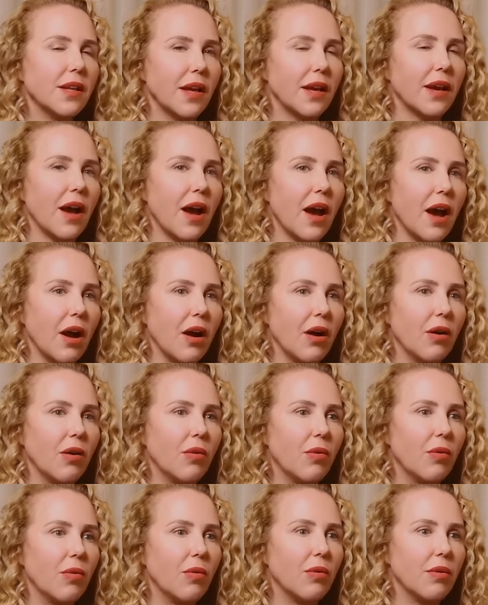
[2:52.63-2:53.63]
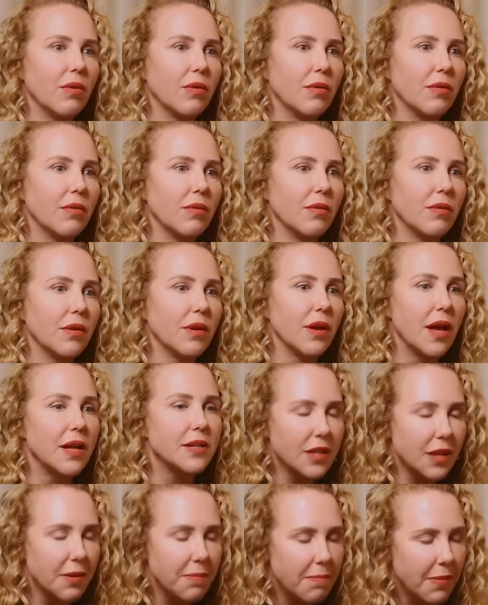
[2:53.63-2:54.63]
like how
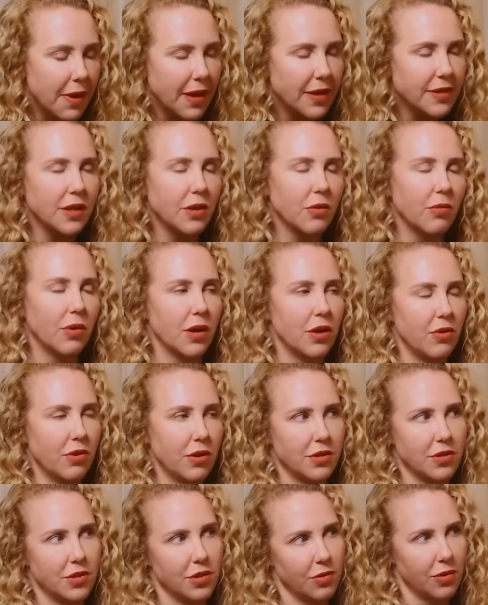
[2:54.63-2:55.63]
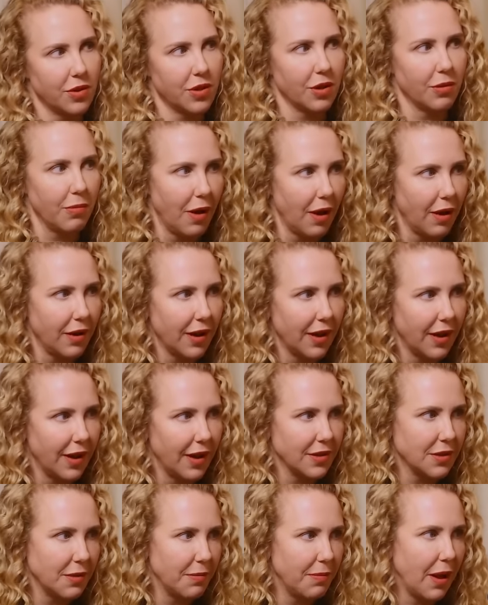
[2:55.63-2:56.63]
it's amazing what you can do with your body.
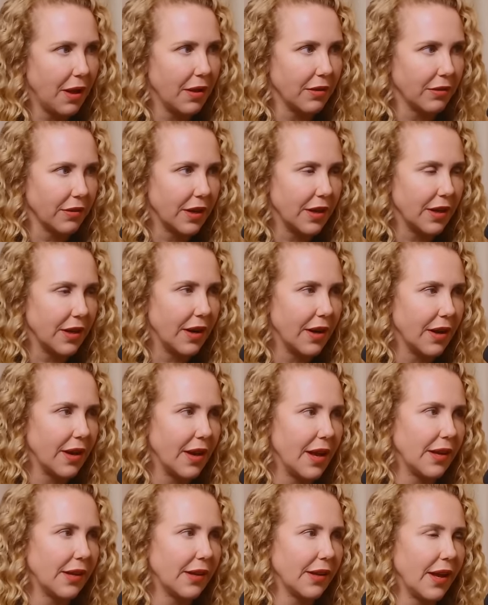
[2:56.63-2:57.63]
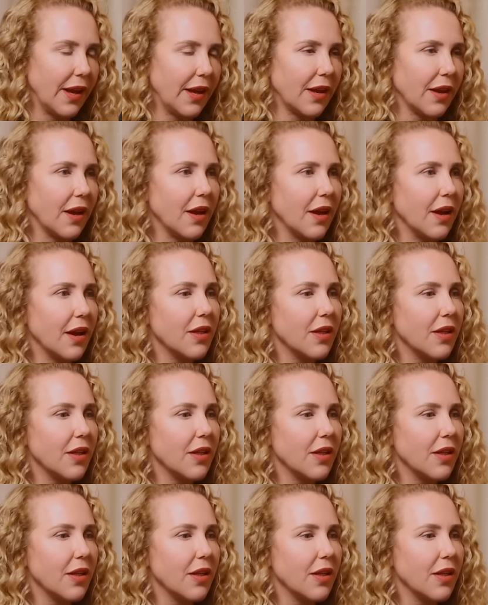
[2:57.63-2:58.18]
oh, you can do anything. And like literally.